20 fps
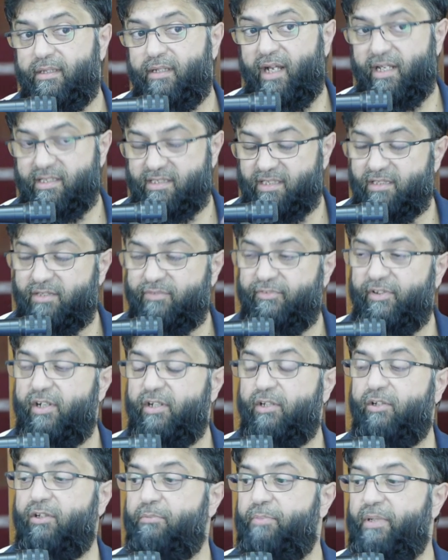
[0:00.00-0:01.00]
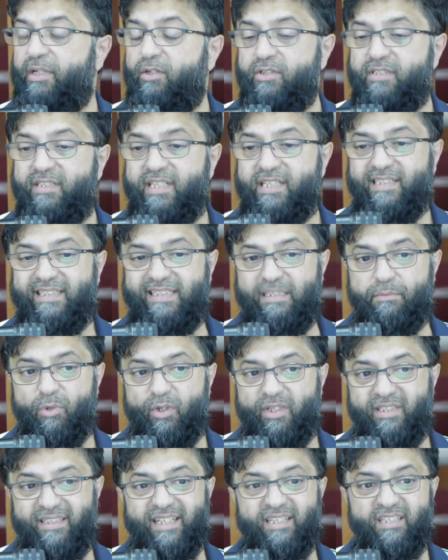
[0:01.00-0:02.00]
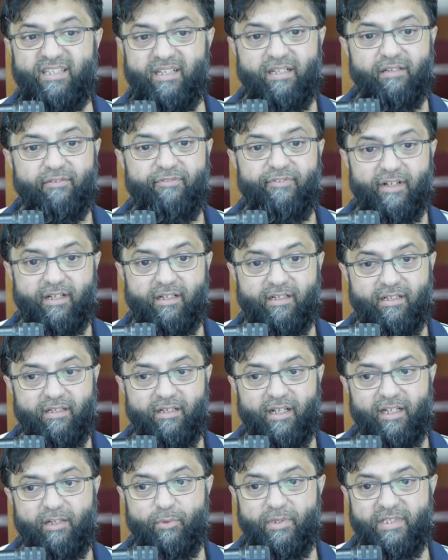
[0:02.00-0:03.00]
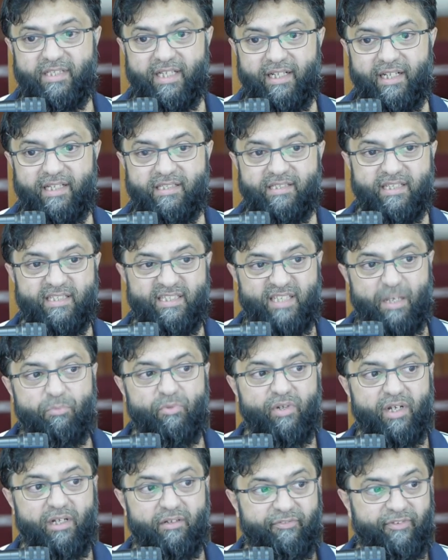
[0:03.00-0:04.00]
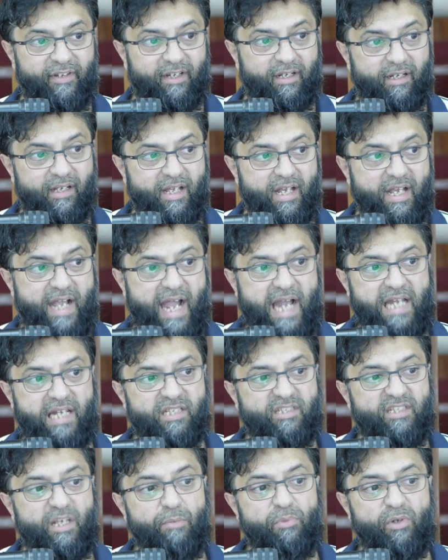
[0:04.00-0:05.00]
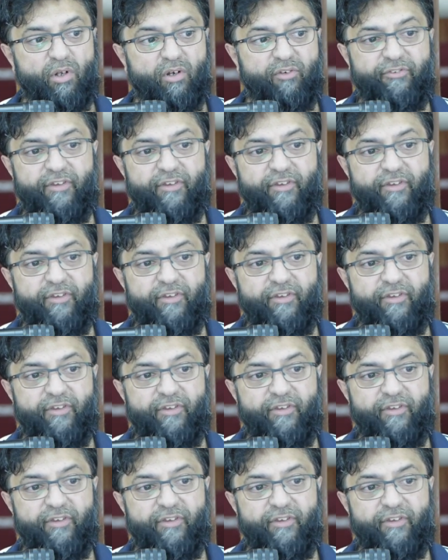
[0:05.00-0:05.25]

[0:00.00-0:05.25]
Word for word: Ahsant, very good, because this is a mukhtasar in fiqh, like we said, it's a summary in fiqh. And a summary of